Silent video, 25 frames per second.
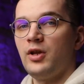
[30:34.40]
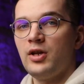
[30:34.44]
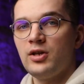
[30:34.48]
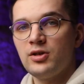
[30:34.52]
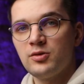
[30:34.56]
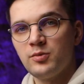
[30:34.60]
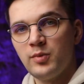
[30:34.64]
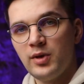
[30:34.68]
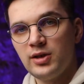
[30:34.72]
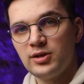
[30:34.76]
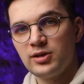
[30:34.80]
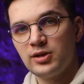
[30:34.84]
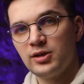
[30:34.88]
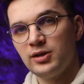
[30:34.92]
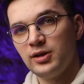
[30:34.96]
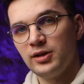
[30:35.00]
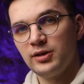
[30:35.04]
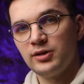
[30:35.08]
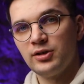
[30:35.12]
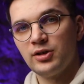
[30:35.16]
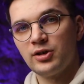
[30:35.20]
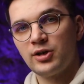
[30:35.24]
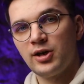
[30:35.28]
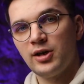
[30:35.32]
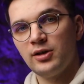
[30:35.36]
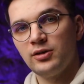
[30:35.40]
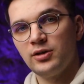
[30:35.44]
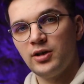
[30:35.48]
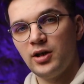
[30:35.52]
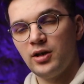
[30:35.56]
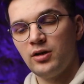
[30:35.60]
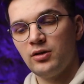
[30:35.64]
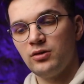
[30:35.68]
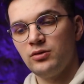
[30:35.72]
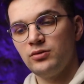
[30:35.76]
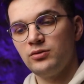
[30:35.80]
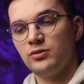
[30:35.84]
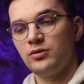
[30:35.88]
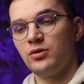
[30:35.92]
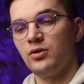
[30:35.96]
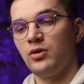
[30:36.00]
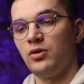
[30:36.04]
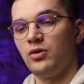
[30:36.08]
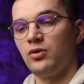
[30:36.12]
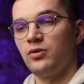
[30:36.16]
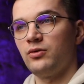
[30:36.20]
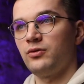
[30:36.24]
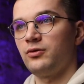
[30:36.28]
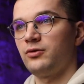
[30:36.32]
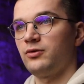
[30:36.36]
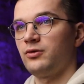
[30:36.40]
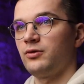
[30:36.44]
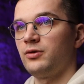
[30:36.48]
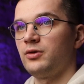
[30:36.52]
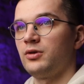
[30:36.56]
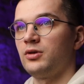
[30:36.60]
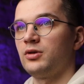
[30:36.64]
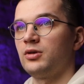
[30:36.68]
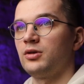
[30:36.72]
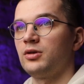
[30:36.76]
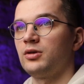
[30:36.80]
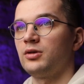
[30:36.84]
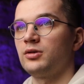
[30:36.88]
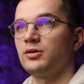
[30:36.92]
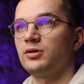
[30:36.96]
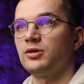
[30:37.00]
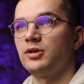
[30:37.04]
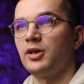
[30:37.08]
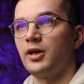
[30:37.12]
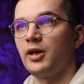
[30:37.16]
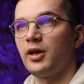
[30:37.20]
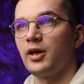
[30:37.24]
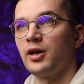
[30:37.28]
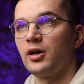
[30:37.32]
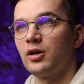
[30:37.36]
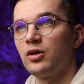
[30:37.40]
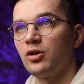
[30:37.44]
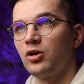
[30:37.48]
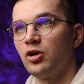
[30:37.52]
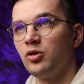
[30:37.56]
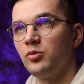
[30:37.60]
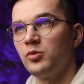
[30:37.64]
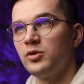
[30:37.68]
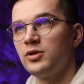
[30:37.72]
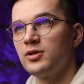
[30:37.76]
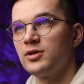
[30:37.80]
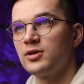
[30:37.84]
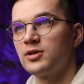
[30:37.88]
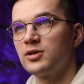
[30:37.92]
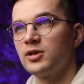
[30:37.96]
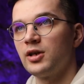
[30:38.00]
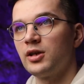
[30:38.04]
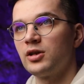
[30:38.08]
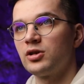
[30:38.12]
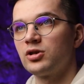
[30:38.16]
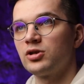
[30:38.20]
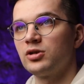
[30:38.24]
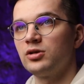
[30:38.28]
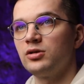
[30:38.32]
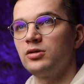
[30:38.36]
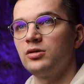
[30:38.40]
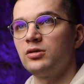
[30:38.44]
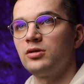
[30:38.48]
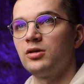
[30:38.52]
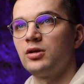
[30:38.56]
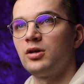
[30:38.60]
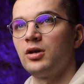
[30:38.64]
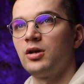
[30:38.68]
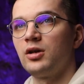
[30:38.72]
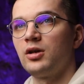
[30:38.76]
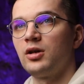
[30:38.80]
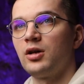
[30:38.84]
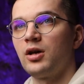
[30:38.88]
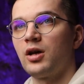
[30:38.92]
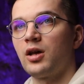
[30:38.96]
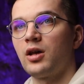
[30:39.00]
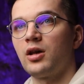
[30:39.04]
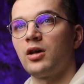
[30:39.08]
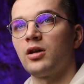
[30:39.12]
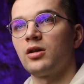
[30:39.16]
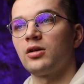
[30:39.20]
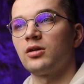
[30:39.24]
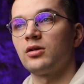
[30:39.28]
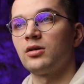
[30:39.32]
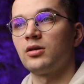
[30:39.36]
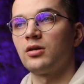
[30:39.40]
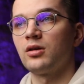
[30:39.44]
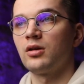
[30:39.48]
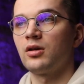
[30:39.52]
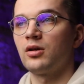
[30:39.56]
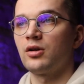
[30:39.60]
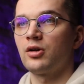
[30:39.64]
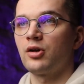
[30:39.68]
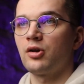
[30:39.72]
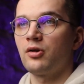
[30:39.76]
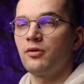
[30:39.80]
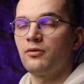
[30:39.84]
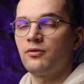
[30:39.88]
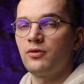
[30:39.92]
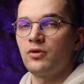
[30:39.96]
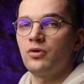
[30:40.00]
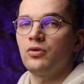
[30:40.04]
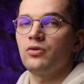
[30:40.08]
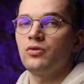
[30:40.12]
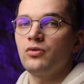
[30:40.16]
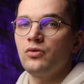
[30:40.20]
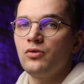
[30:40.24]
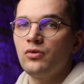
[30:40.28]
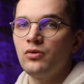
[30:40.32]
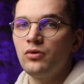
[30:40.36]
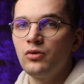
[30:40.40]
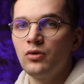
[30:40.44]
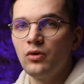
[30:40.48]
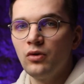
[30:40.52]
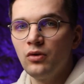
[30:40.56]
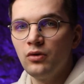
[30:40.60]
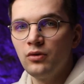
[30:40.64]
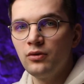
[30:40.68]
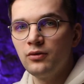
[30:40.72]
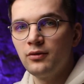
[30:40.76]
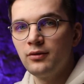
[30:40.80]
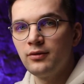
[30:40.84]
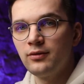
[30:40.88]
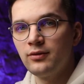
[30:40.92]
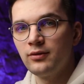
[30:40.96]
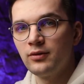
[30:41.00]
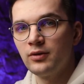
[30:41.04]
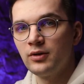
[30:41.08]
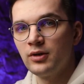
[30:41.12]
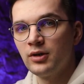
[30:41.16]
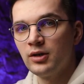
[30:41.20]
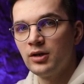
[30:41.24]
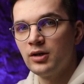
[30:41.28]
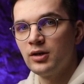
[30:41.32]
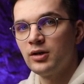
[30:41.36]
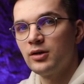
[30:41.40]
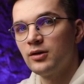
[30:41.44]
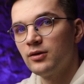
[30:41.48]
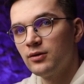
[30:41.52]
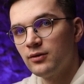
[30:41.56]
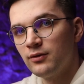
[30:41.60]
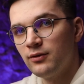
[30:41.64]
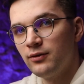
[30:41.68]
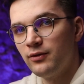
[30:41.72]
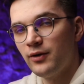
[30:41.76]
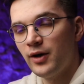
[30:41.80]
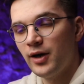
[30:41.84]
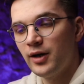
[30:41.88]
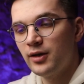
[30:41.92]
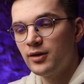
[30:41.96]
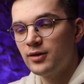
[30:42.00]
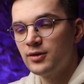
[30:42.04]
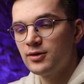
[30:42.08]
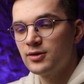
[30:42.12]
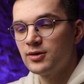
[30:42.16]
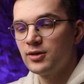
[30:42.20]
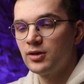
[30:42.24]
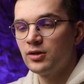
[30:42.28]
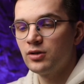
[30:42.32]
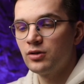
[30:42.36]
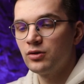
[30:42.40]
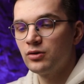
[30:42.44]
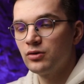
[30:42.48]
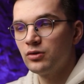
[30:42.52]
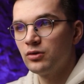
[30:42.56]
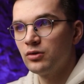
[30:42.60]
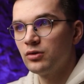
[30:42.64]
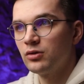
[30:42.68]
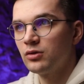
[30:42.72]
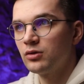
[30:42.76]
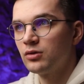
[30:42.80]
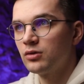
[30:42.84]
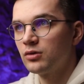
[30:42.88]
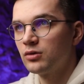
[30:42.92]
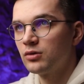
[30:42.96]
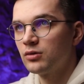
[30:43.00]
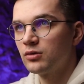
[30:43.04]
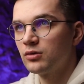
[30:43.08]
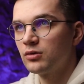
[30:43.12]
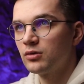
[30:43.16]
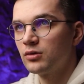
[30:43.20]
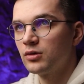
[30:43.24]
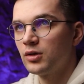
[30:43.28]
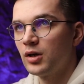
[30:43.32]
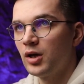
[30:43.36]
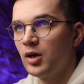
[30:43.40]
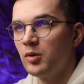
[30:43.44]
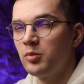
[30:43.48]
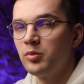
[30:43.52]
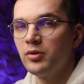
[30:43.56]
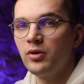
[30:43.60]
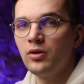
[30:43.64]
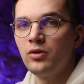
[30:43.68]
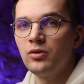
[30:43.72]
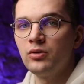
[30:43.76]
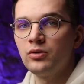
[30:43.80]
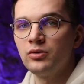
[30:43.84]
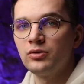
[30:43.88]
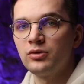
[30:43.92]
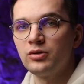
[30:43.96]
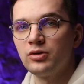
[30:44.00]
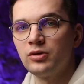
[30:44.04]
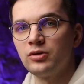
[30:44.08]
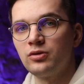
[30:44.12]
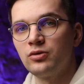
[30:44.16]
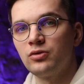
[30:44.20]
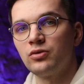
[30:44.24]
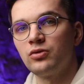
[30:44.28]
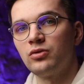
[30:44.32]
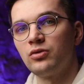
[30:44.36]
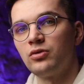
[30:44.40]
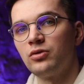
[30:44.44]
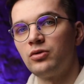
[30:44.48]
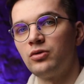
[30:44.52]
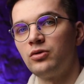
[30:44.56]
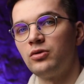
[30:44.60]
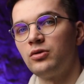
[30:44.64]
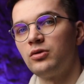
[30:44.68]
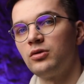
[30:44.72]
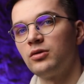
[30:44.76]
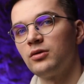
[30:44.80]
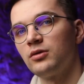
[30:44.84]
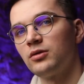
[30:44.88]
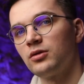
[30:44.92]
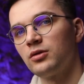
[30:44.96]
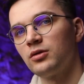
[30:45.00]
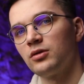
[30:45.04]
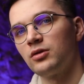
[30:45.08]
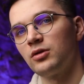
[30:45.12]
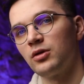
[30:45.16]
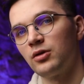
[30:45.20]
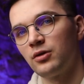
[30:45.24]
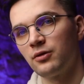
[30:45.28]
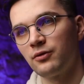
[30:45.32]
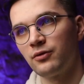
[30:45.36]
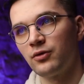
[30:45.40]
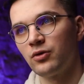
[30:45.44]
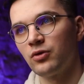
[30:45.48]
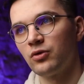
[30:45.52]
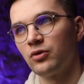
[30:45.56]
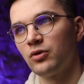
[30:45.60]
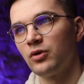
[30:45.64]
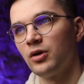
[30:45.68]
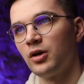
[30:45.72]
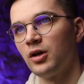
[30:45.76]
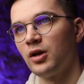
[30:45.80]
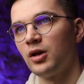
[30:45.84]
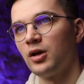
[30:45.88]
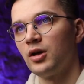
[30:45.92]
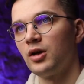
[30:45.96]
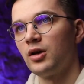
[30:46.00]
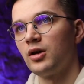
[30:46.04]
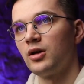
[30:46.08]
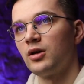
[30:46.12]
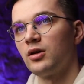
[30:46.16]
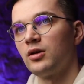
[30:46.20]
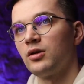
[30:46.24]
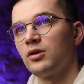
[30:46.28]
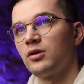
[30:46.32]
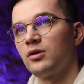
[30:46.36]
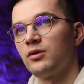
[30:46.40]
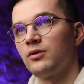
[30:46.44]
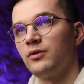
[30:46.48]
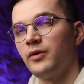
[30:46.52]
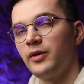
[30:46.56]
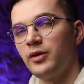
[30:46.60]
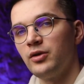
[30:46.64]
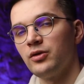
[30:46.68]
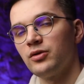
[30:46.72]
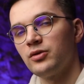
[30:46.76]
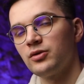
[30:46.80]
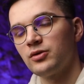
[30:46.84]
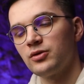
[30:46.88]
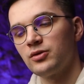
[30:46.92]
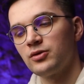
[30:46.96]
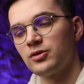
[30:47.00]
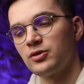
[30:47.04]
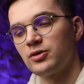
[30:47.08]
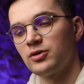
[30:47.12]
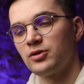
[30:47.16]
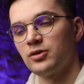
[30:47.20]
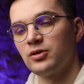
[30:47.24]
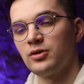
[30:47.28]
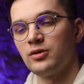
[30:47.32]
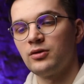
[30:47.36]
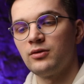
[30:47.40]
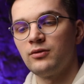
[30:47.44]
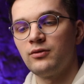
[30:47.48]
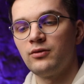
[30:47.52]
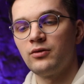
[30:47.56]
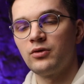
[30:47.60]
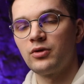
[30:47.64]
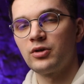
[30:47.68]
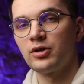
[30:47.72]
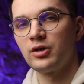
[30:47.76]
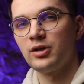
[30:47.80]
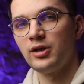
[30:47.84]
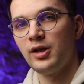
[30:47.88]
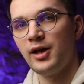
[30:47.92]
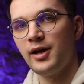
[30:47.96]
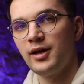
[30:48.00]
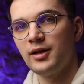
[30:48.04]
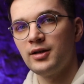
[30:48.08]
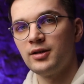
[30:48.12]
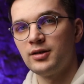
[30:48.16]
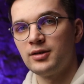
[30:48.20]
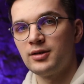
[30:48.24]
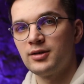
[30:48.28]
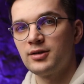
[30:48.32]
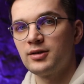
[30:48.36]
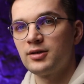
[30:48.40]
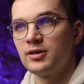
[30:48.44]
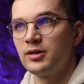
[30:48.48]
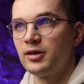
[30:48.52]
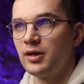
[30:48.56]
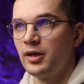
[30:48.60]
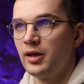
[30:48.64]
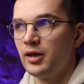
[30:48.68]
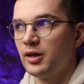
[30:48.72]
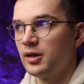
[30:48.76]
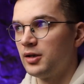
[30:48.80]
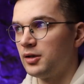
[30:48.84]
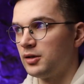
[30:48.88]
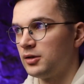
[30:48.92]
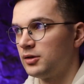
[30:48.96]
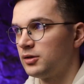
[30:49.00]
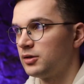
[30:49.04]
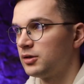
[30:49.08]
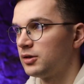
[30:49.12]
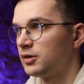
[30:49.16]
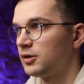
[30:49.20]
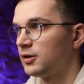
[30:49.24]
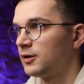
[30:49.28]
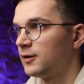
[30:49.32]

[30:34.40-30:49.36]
that's basically the rundown of the comments section and review of files that you upload to your review videos for clients. And